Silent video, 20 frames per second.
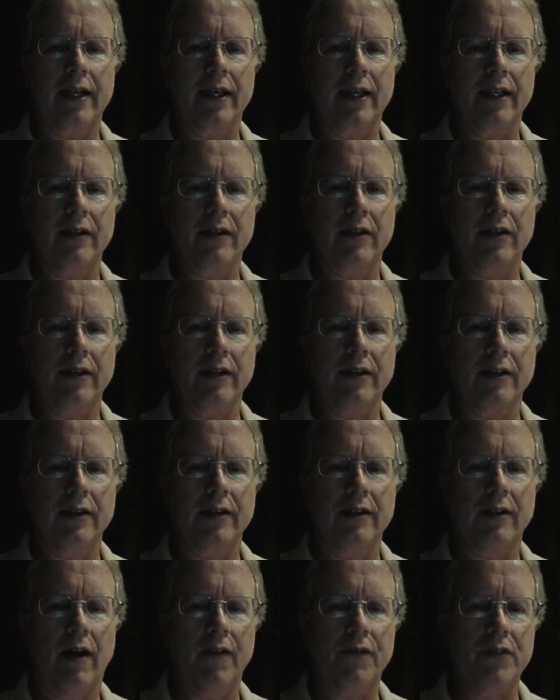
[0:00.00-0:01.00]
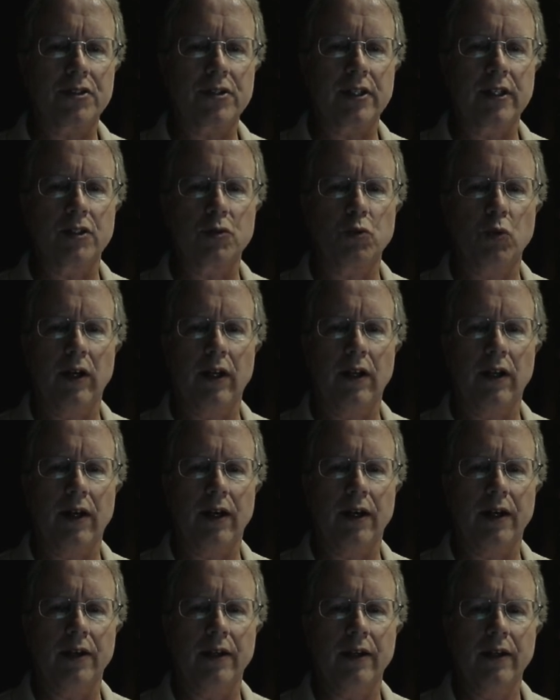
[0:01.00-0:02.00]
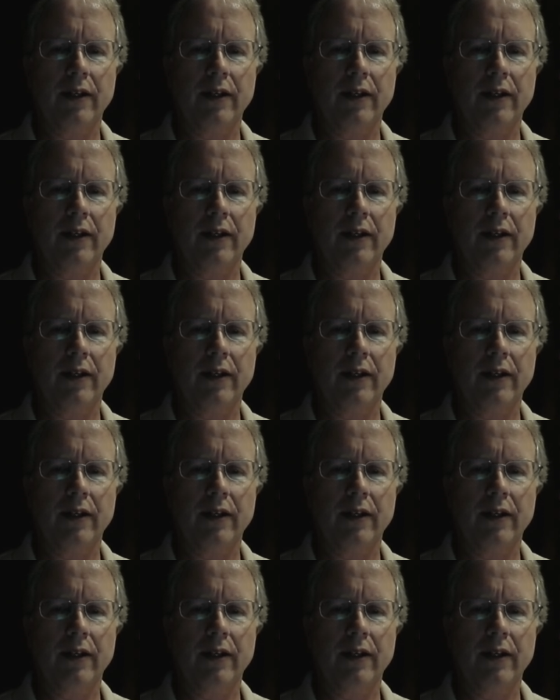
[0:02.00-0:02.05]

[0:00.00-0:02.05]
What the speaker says: and obviously as well on